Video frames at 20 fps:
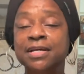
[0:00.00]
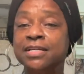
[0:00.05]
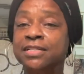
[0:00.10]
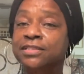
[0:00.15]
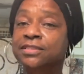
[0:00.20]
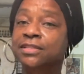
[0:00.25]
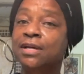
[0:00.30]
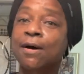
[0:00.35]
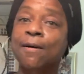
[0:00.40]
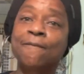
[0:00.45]

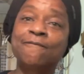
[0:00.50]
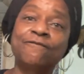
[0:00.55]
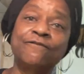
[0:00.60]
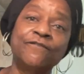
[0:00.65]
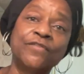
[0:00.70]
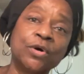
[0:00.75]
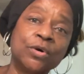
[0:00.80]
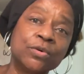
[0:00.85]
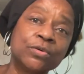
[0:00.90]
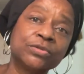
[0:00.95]
Some
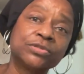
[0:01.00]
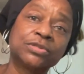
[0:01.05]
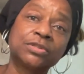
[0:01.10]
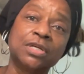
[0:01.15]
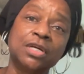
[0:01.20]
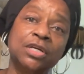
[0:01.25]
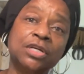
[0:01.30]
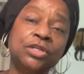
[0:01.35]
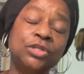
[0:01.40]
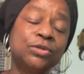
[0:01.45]
folks
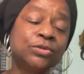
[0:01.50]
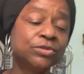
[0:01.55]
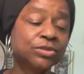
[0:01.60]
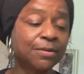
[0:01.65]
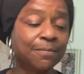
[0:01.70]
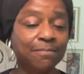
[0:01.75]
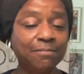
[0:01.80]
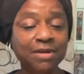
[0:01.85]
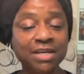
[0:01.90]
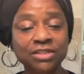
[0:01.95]
use a
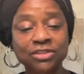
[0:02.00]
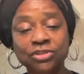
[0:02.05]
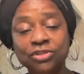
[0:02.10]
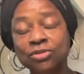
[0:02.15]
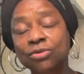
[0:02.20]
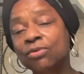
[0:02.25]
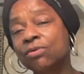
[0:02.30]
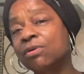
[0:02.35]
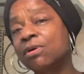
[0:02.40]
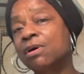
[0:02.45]

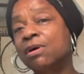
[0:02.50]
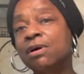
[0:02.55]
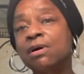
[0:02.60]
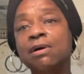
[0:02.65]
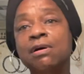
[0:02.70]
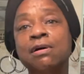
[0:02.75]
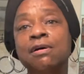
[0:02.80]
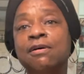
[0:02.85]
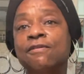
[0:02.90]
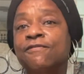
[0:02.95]
mixture
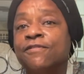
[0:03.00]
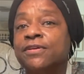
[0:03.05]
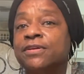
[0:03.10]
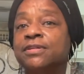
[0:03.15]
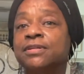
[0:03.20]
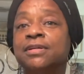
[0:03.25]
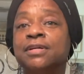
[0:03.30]
of